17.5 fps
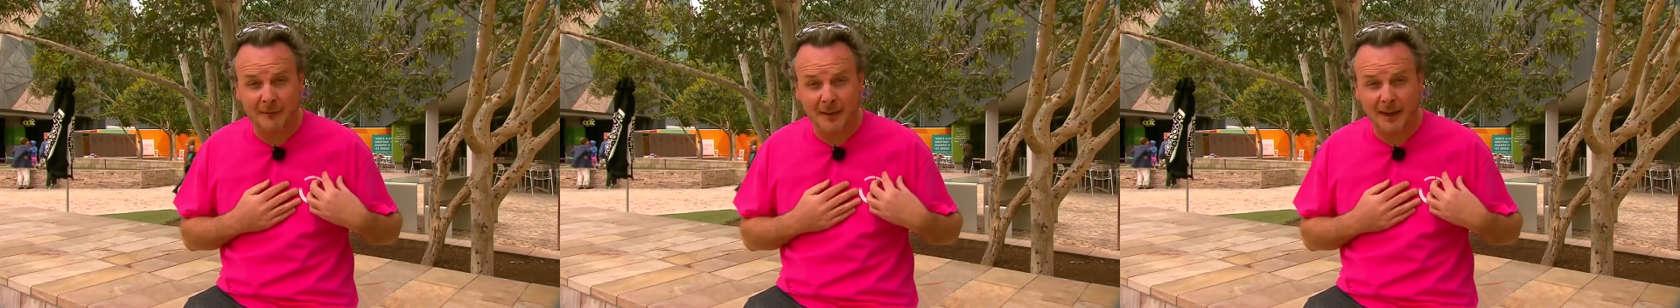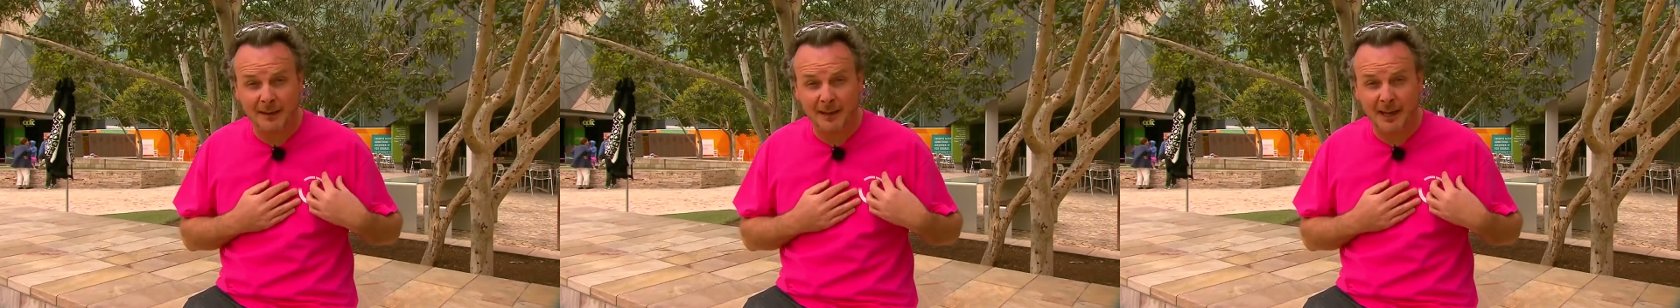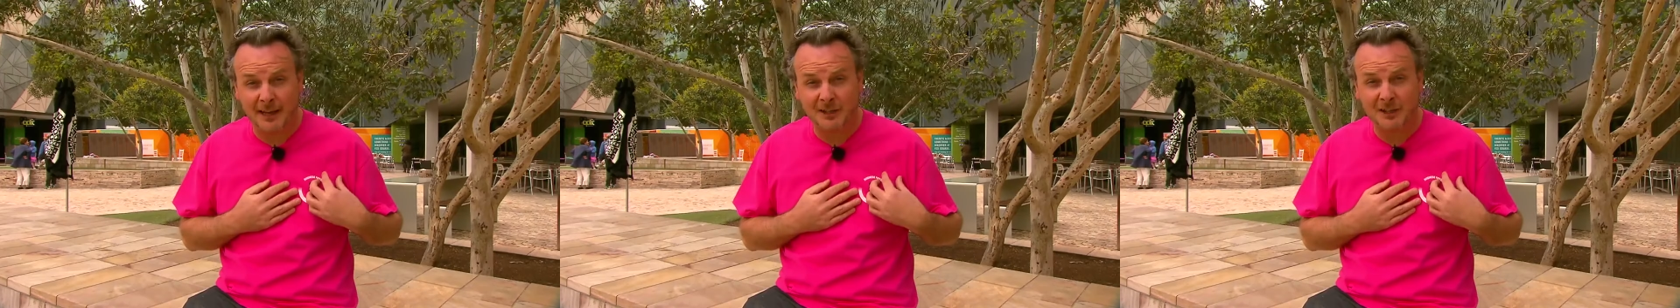
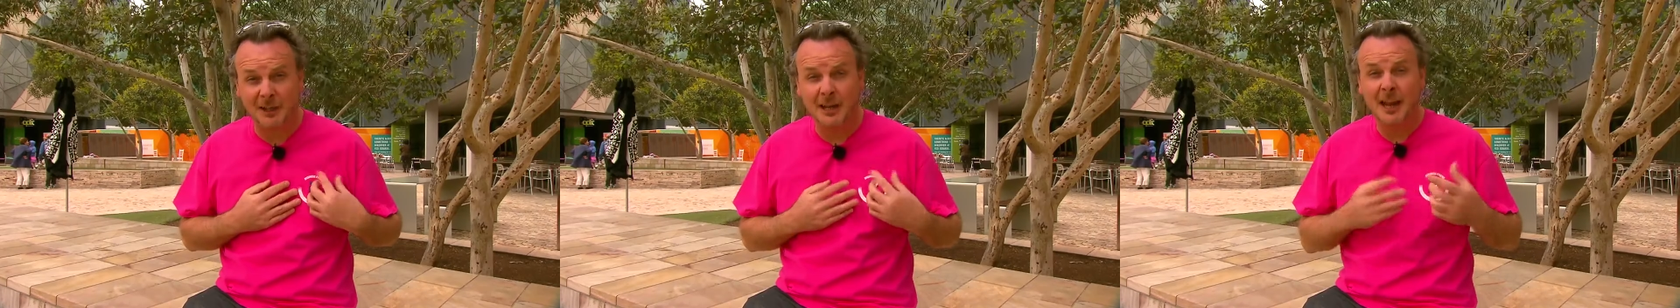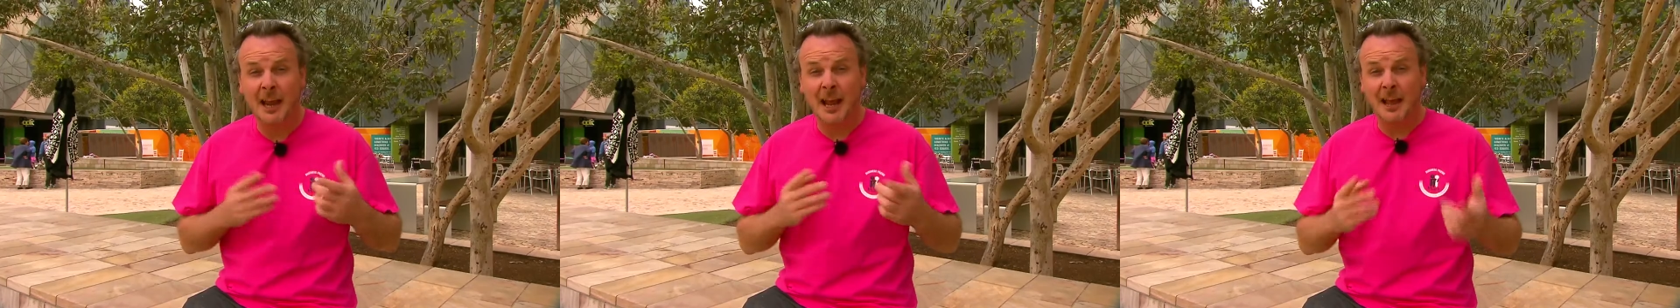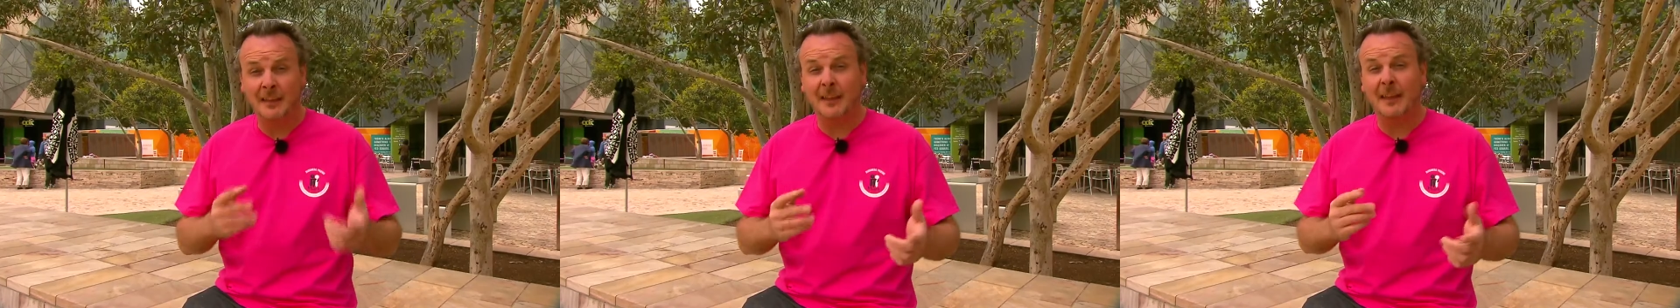Foundation
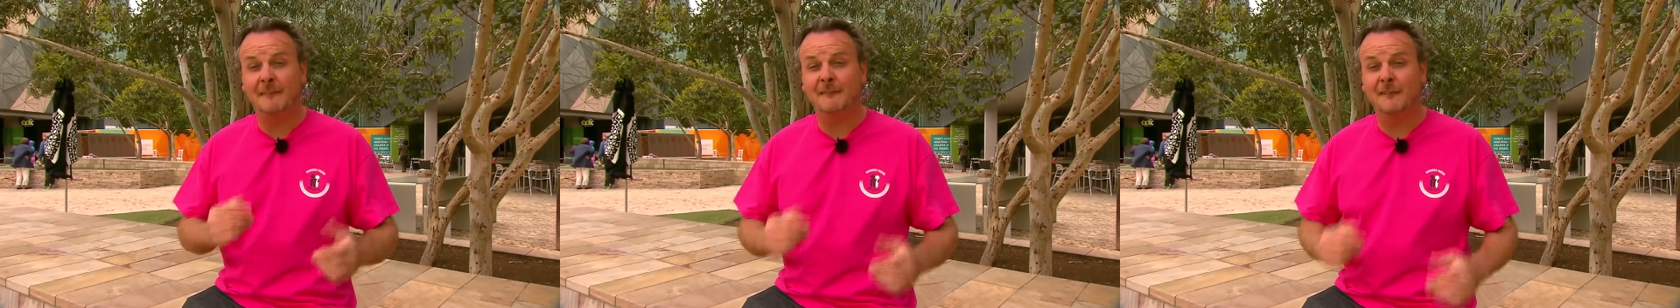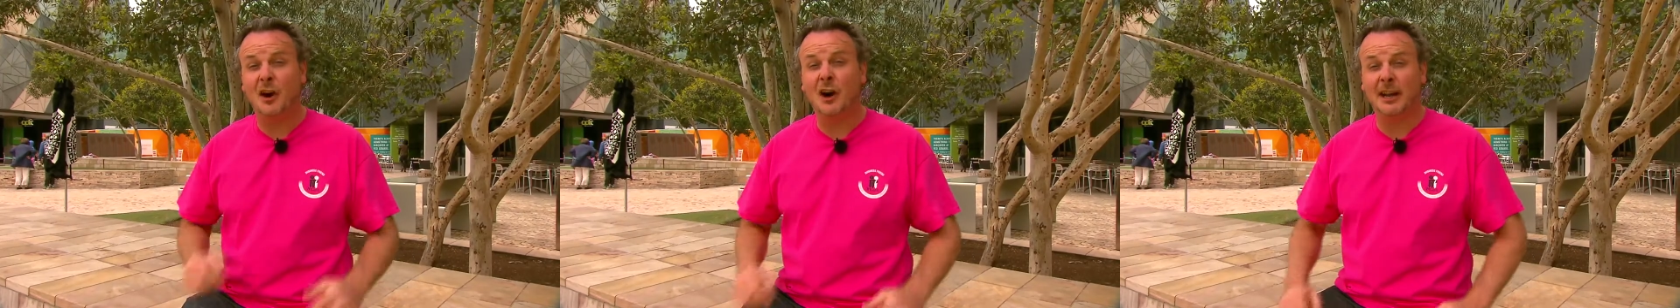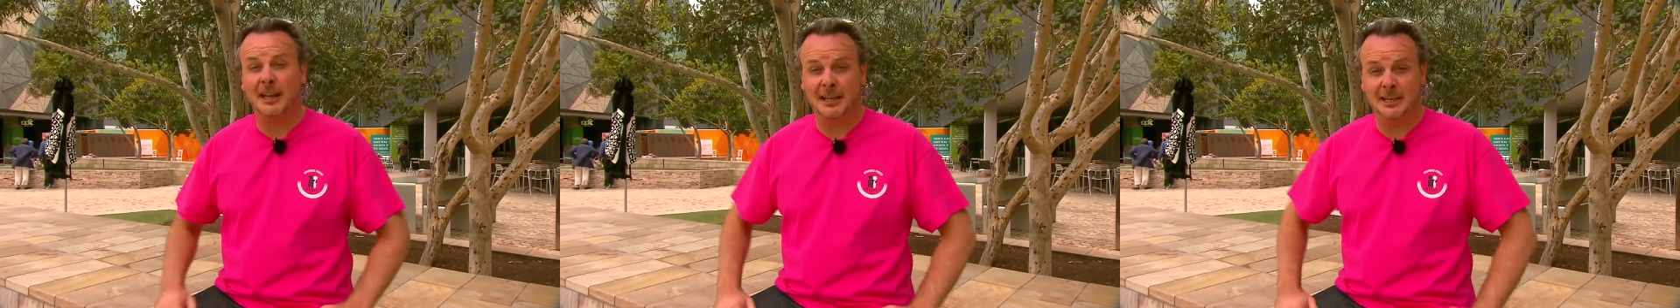and their
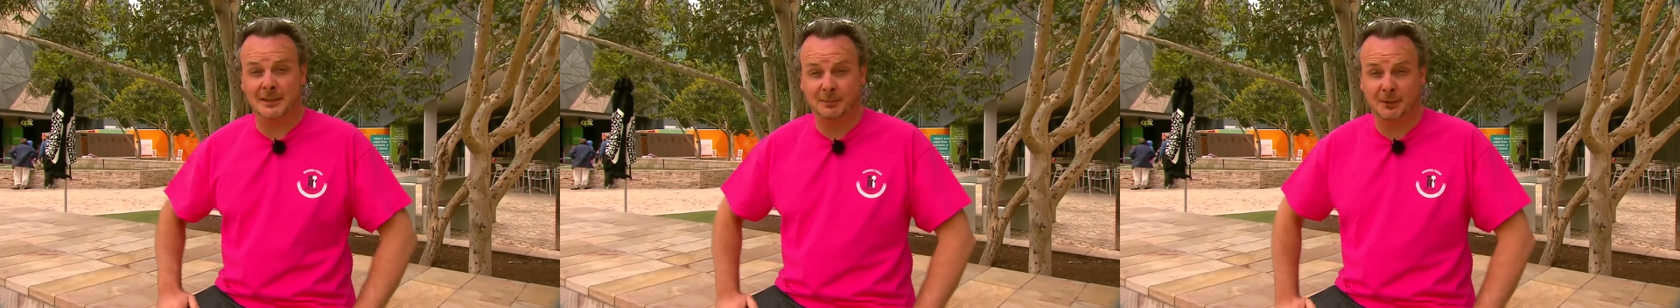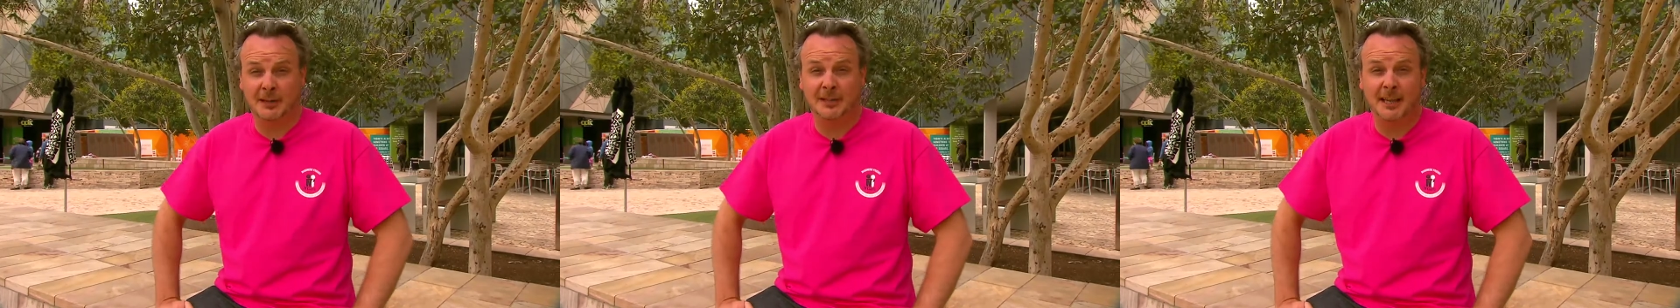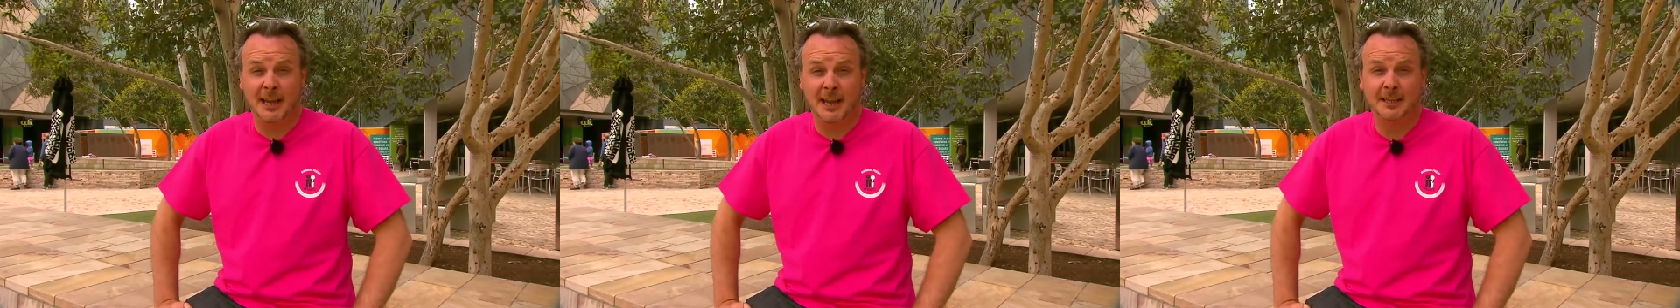fight against
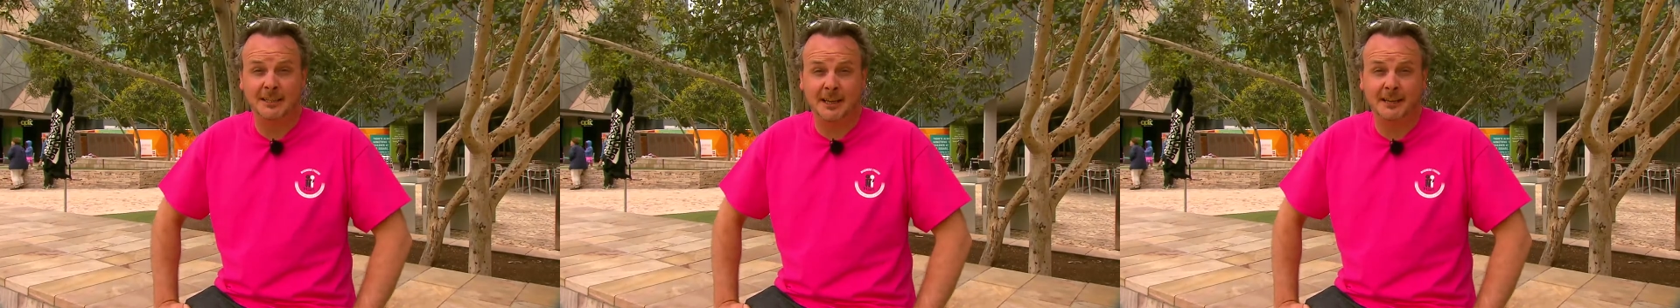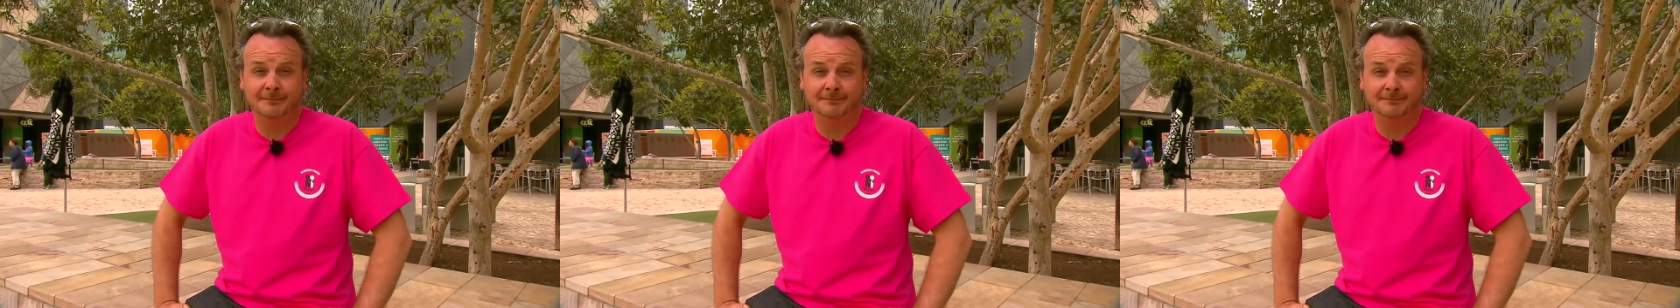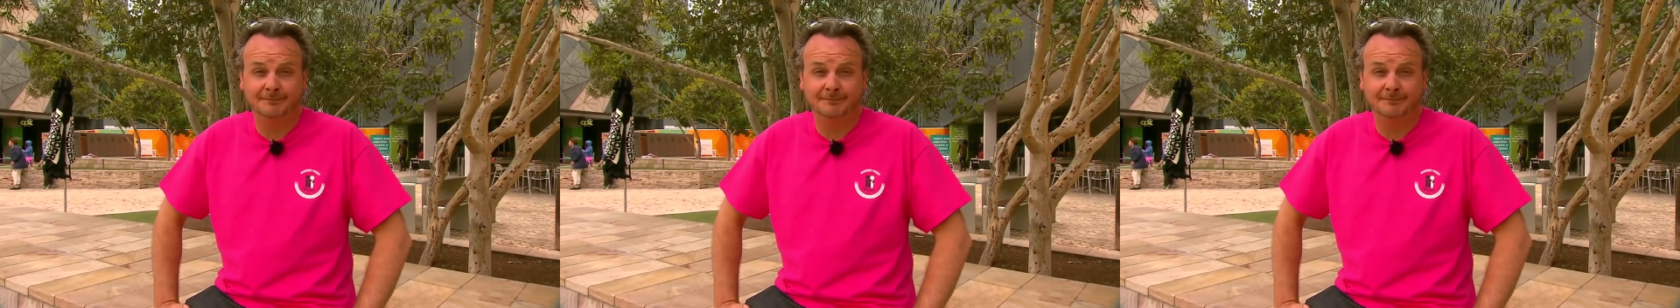breast cancer.